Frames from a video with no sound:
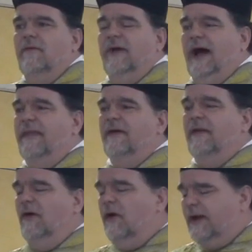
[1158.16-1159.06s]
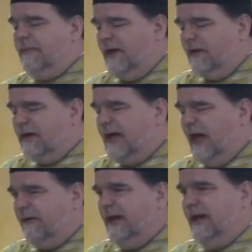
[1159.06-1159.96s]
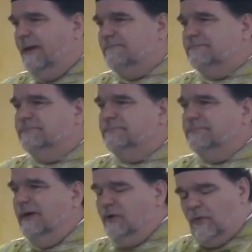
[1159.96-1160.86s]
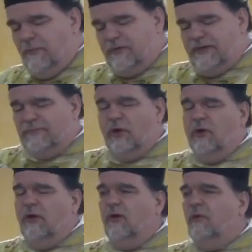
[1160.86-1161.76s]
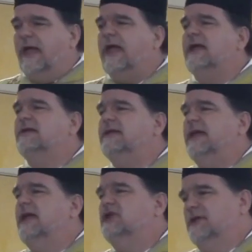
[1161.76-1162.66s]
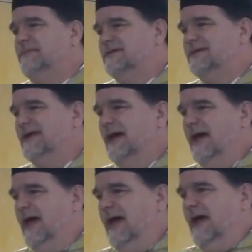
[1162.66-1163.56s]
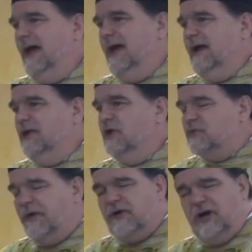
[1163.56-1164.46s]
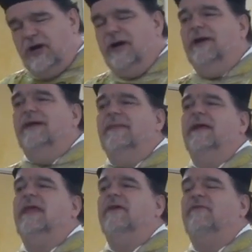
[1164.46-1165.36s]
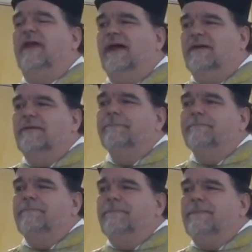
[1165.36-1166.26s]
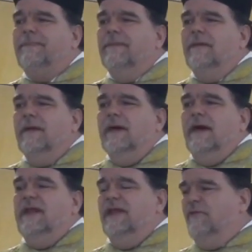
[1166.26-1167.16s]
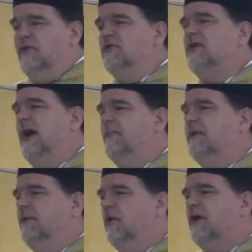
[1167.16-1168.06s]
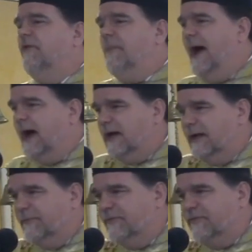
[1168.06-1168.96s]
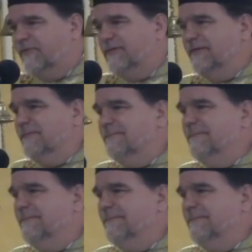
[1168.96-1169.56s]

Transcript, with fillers: Rather, the Holy Mother carried him and went with him the whole way into Egypt. And it was with her that he fled. And even when you come into the book of Apocalypse,